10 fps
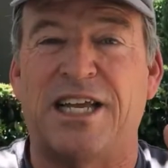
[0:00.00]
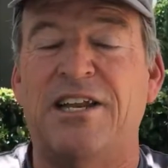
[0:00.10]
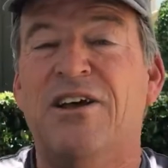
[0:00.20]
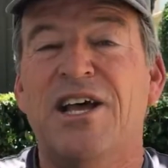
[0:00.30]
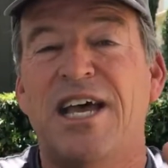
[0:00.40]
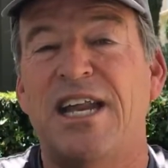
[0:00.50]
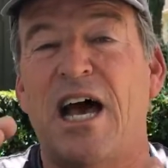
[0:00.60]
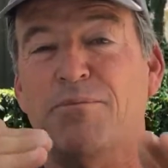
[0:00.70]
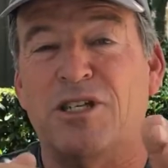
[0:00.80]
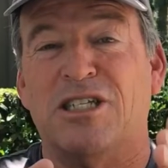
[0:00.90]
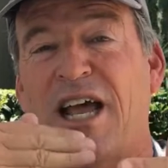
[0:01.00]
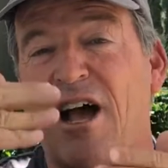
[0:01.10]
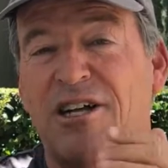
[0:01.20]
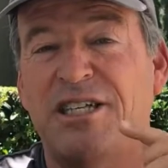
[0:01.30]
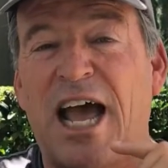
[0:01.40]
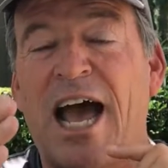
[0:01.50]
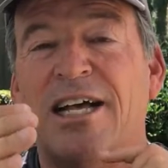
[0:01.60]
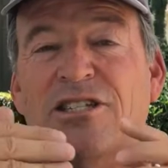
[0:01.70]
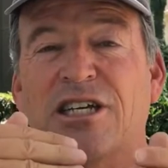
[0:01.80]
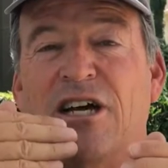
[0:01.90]
And it helps us stay on
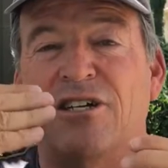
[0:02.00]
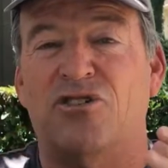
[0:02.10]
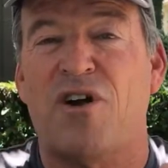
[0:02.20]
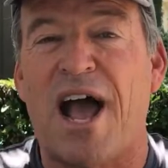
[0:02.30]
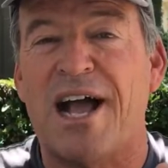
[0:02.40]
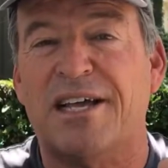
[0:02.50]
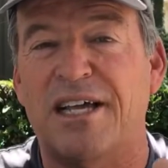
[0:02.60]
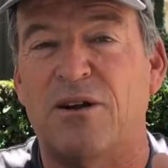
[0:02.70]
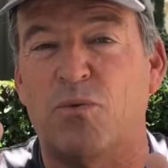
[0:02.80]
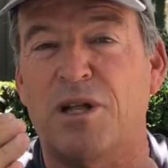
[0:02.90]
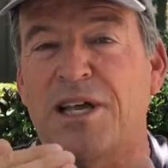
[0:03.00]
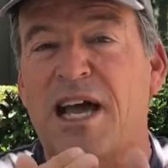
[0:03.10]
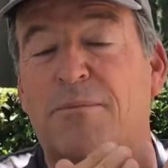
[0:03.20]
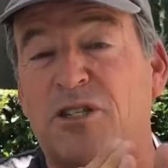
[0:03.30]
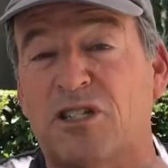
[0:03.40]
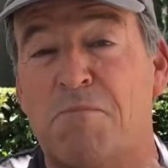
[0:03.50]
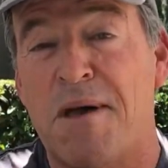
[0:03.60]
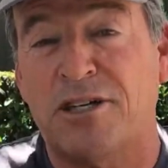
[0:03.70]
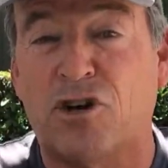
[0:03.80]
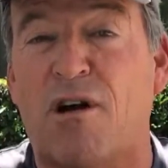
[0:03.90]
task and on track, and it really helps us
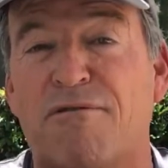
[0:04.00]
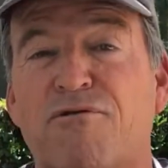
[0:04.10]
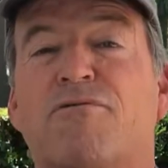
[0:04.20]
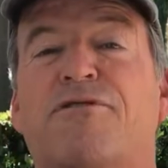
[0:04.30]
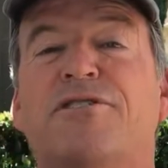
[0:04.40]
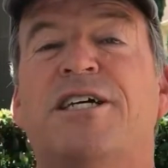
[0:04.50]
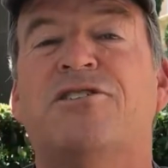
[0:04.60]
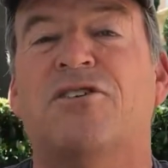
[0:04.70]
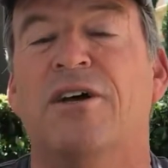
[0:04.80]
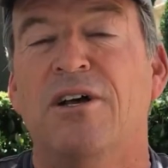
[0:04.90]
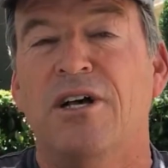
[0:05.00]
measure our fruitfulness.